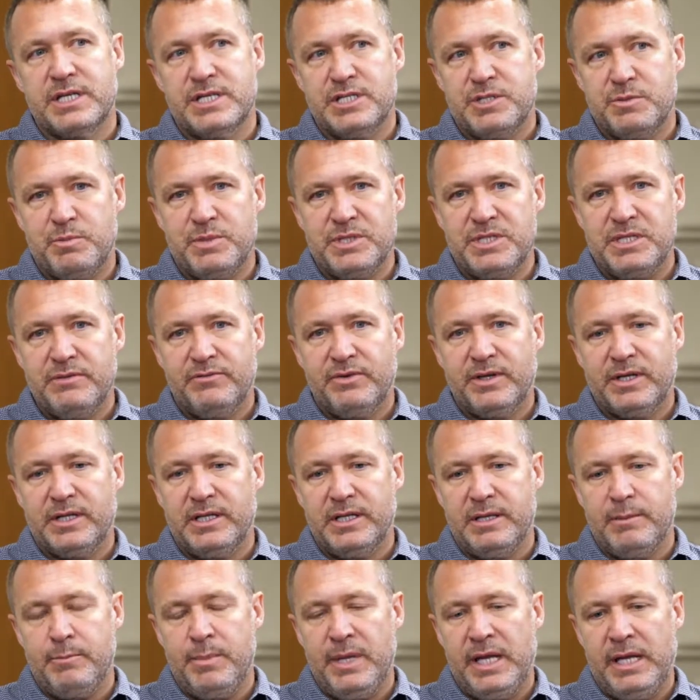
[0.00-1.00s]
I
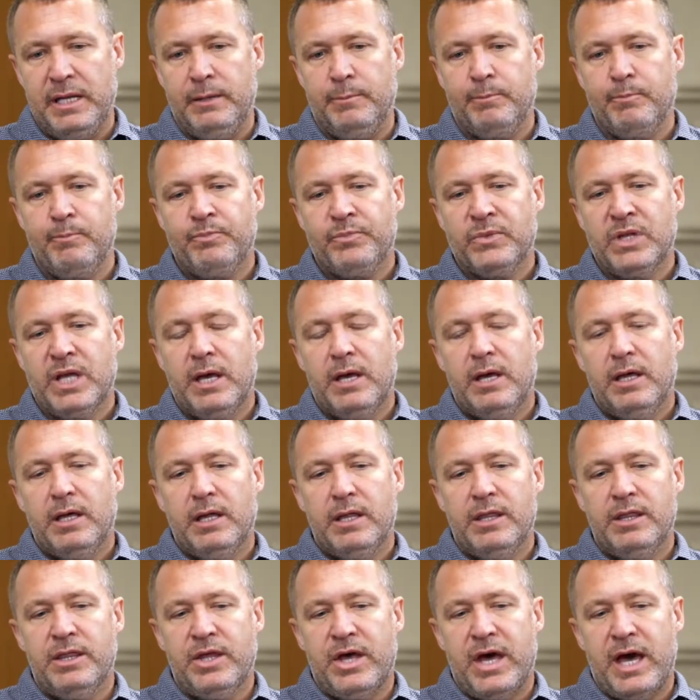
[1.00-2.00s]
specifically mean
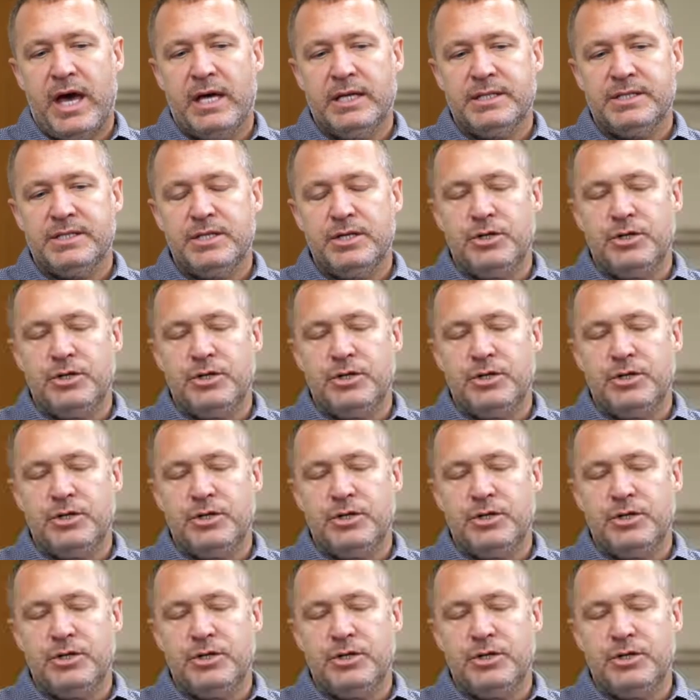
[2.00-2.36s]
that